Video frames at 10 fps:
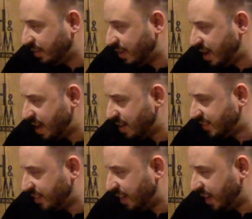Uh,
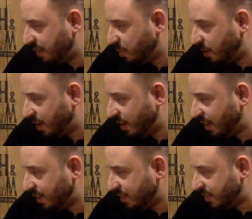let's see, everyone
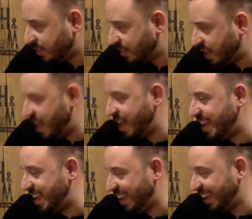is,
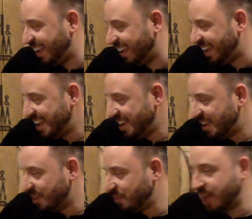
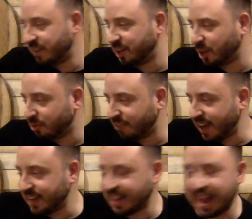we have a girl
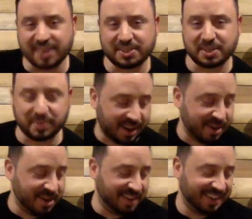fight in the house. Here we
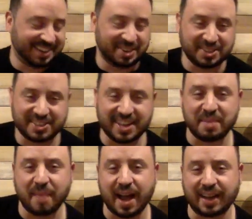go. Christine
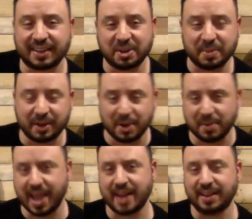and Monica are going to be
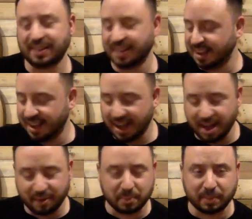going at it
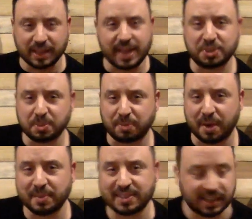uh, for blend
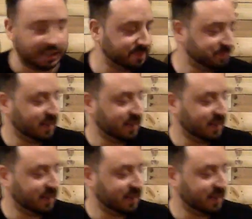supremacy.